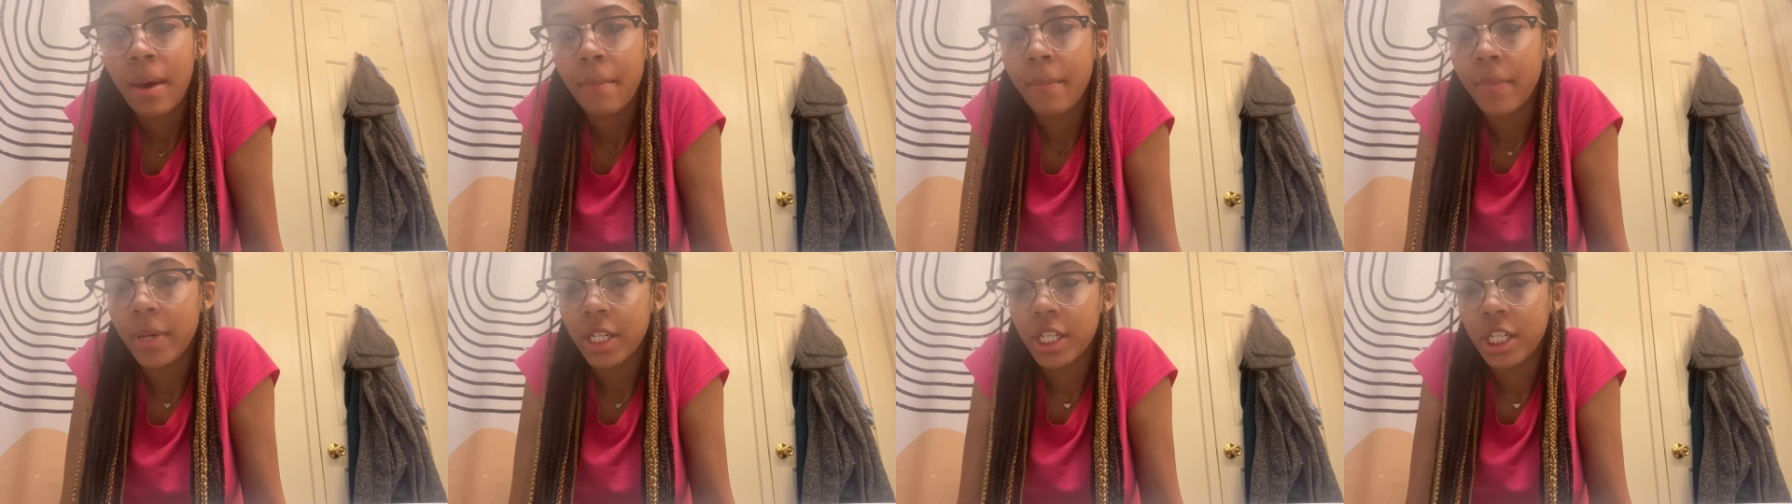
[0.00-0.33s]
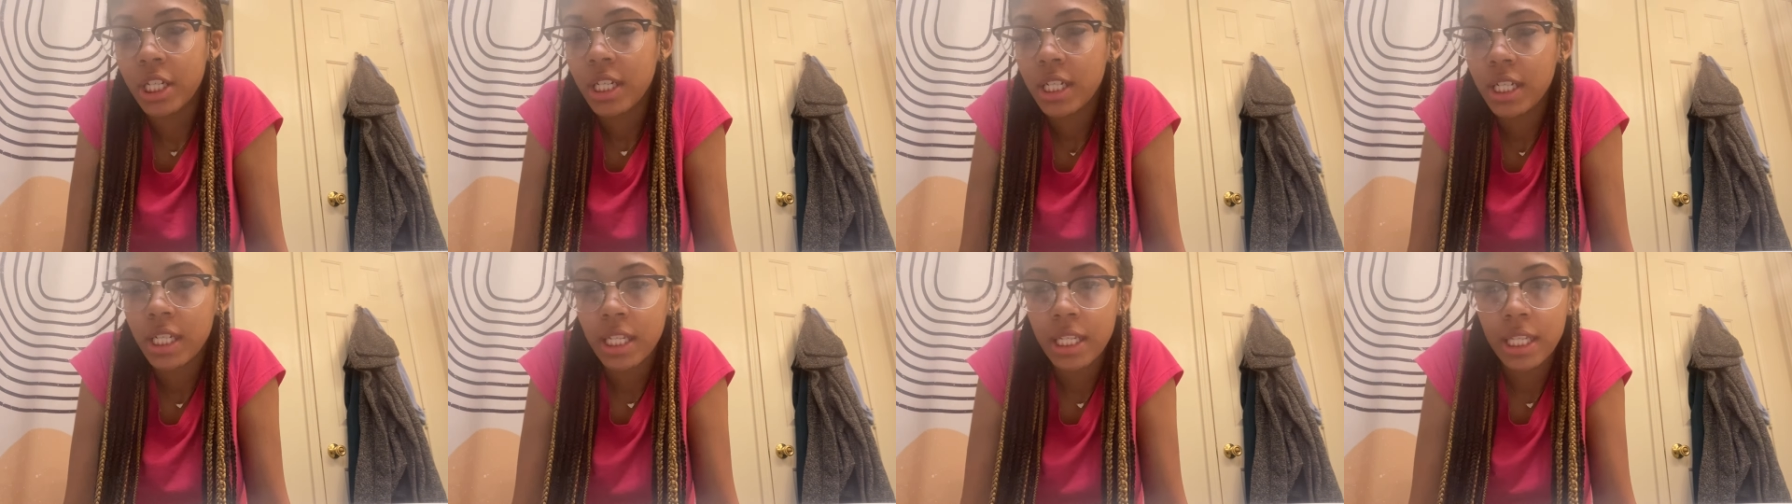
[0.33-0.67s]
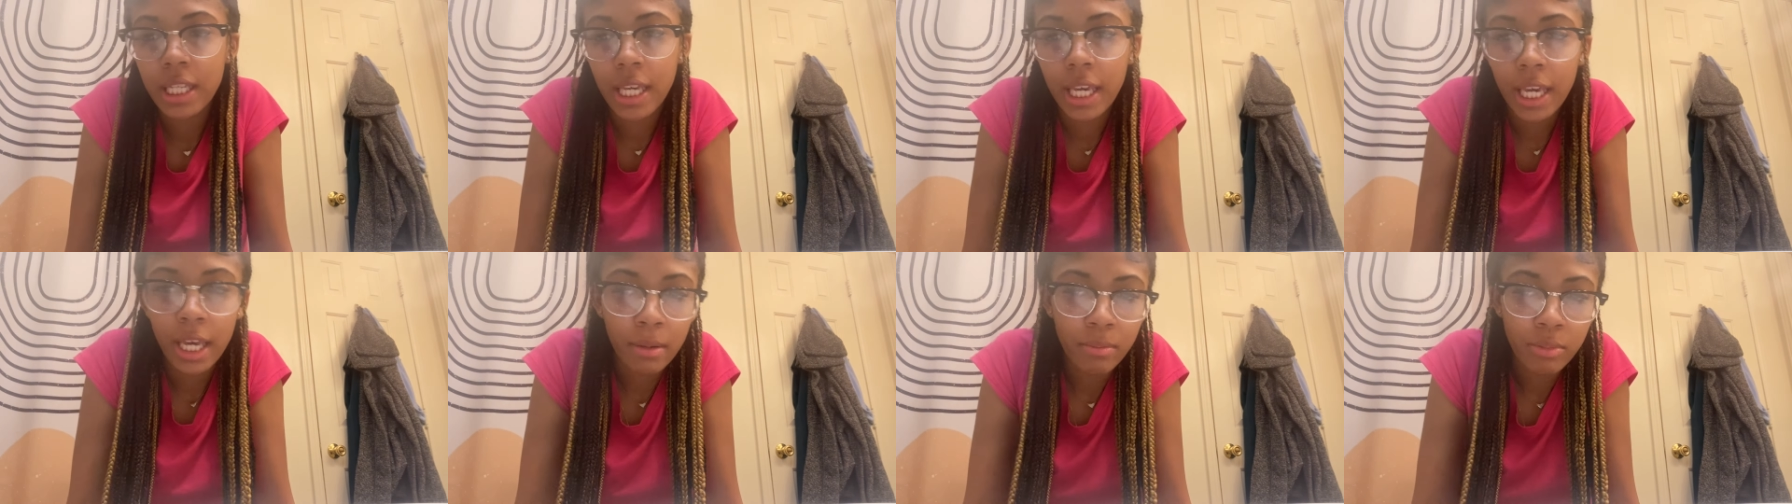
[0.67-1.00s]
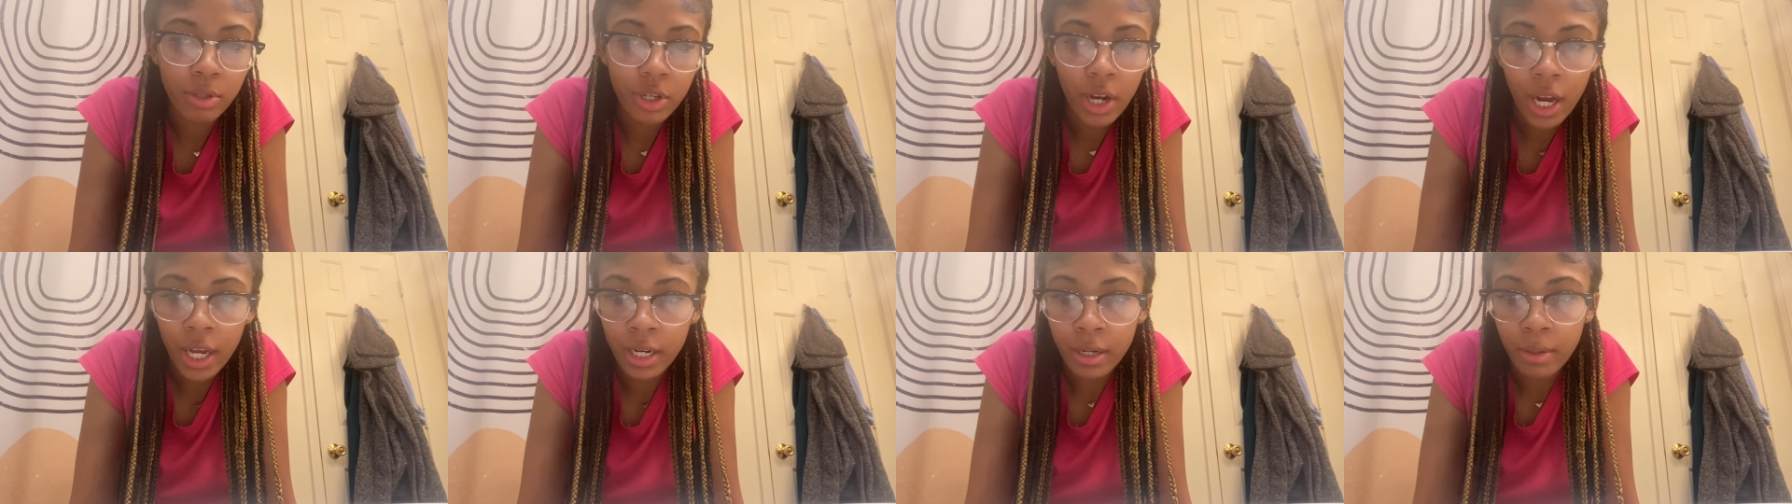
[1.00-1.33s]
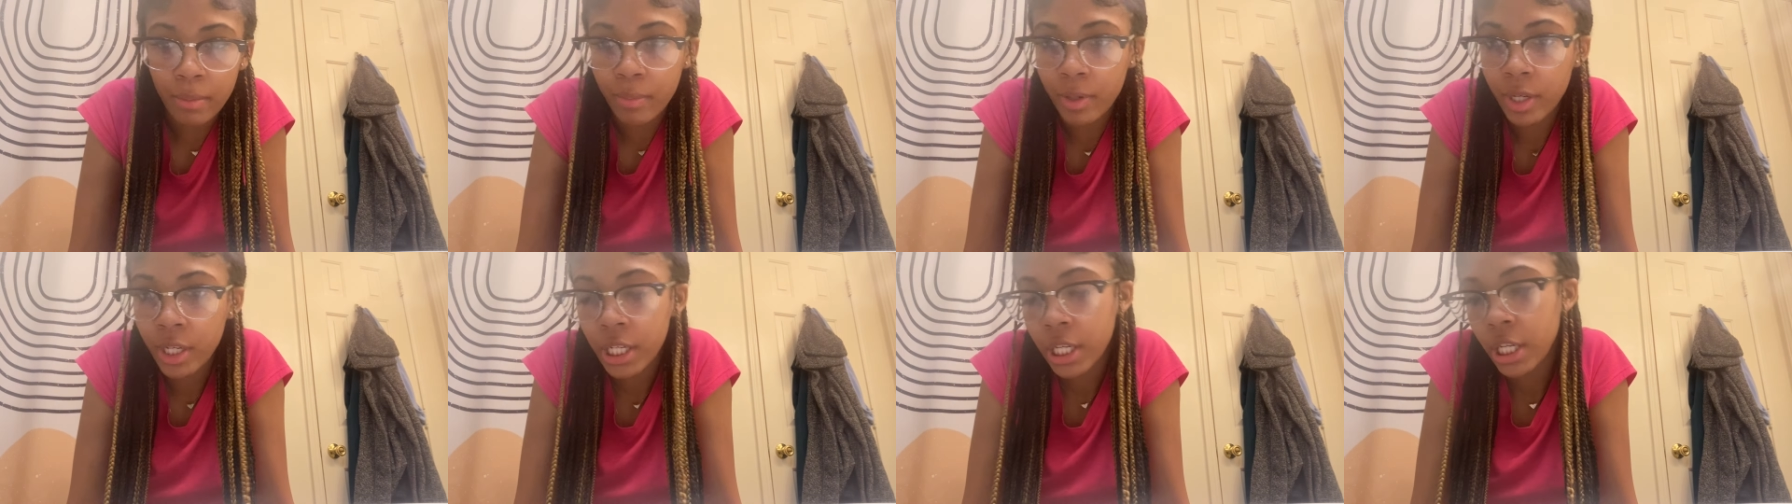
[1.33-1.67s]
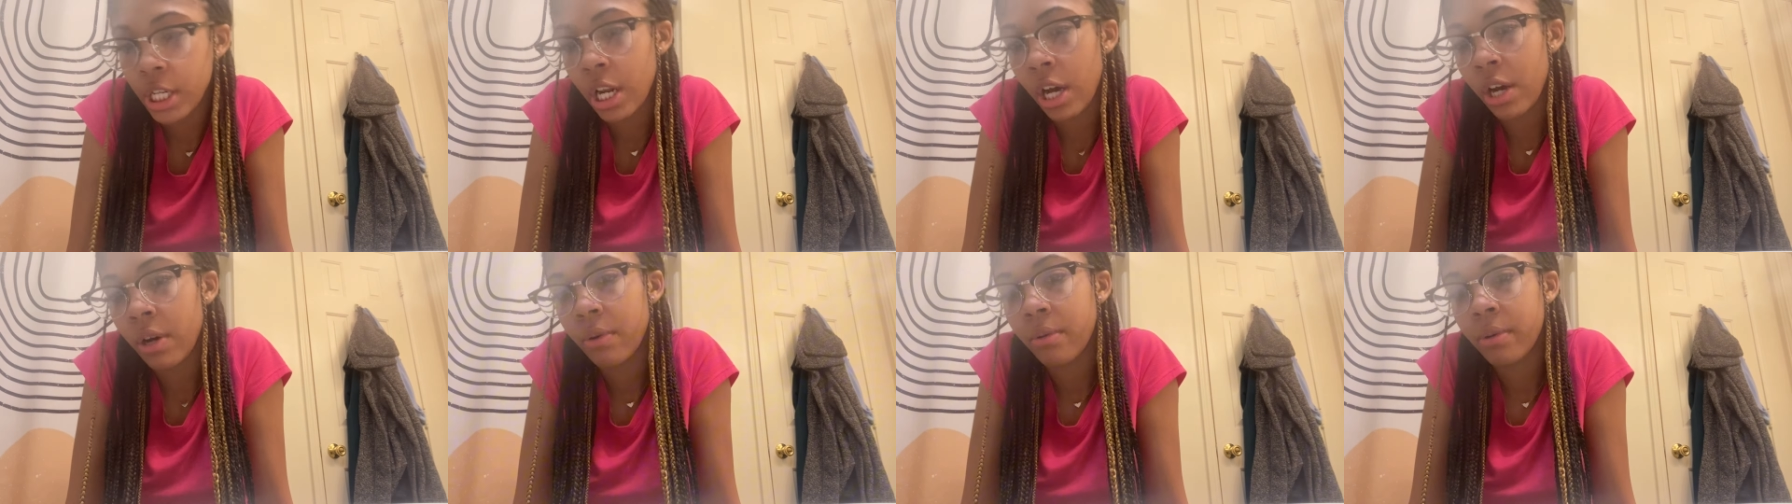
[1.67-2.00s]
but she just kept trying to push
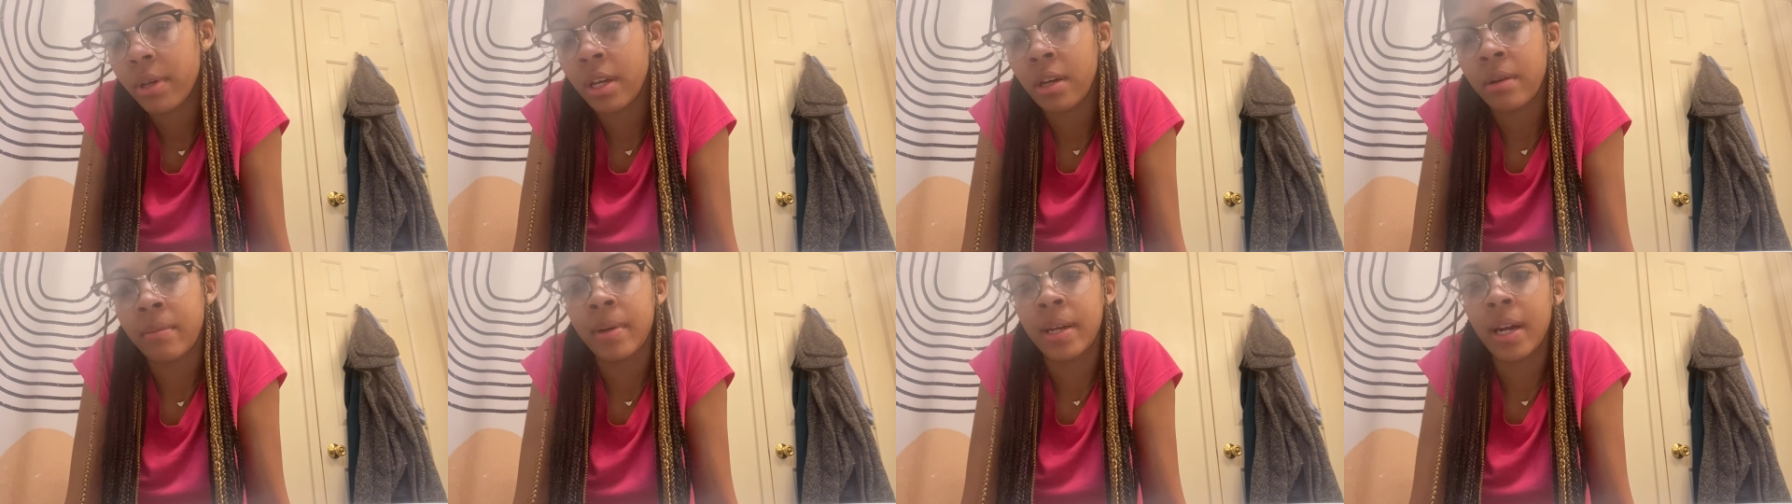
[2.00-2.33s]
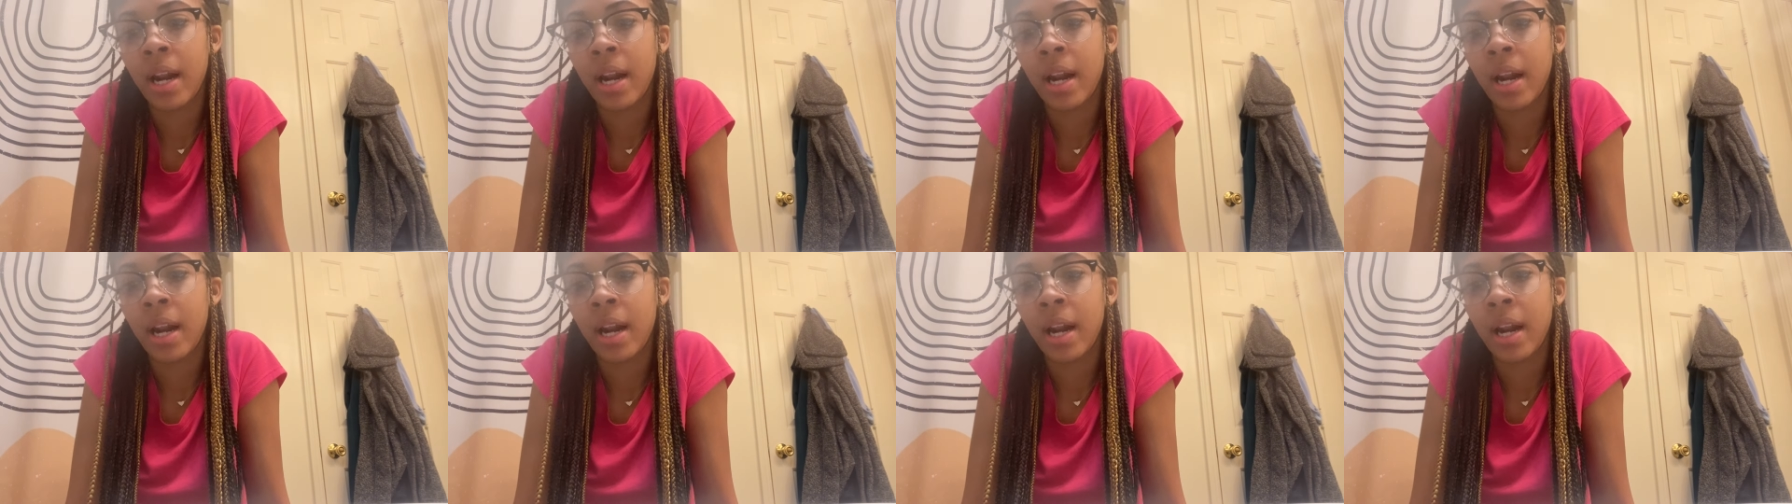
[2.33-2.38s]
it on him